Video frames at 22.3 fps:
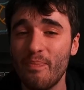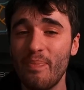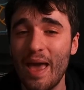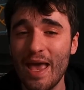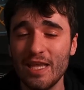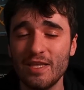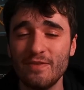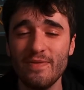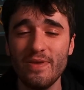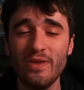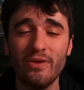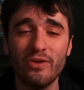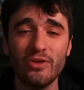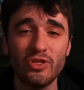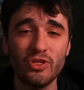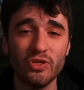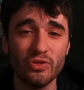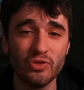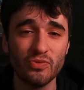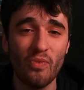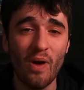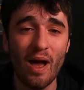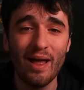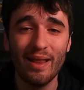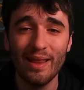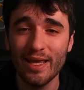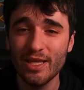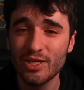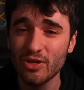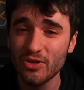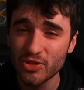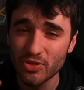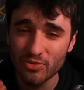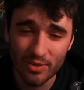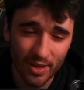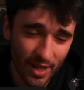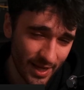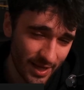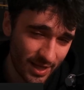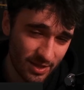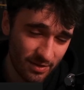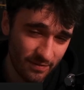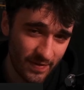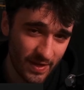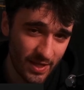the best thing you could do as well is also
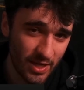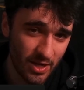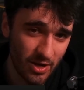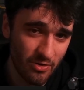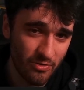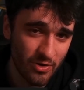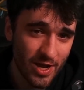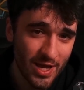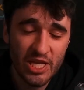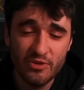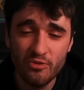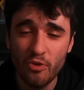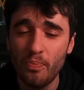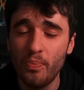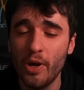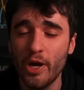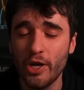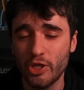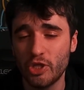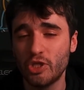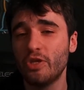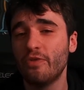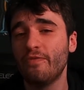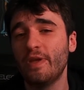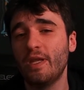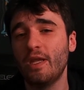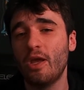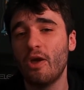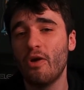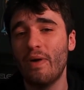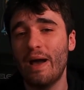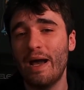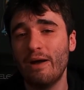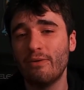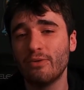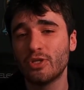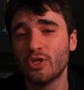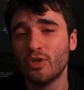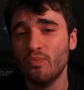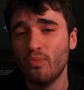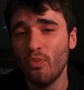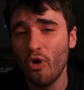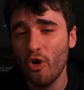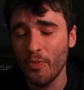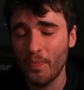like the video. This will push the video out
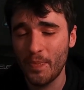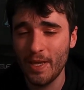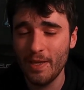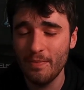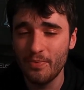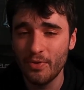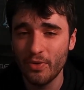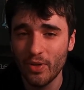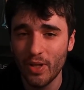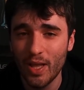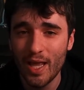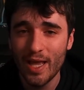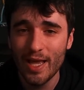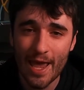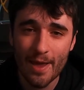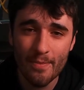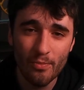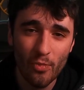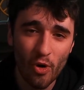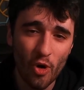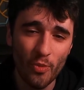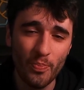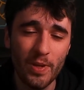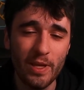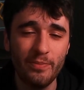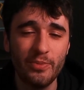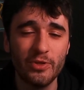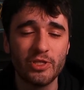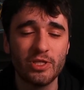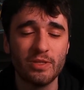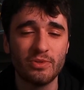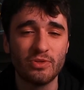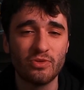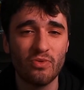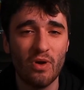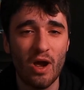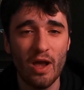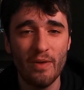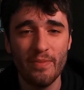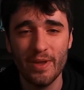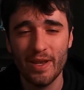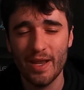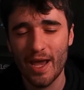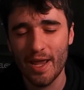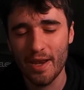to more people, getting more people
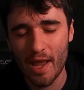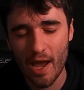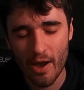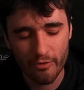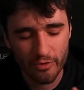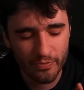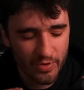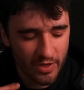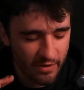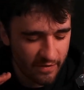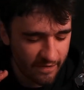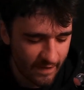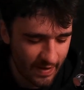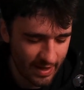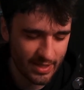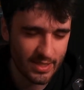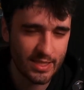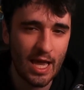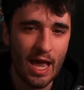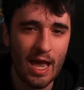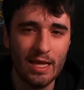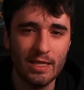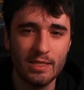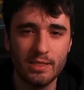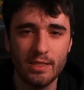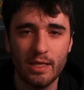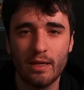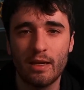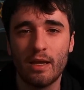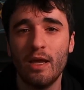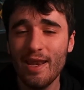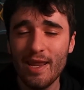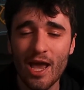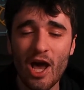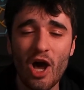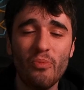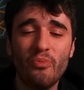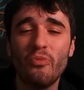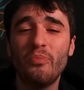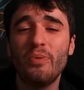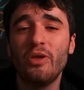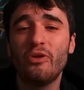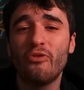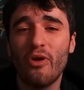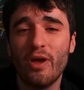subscribing, and that would be fantastic. Any help
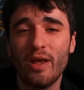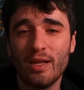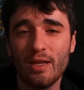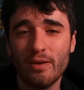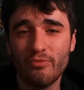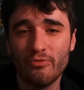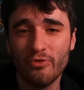would be greatly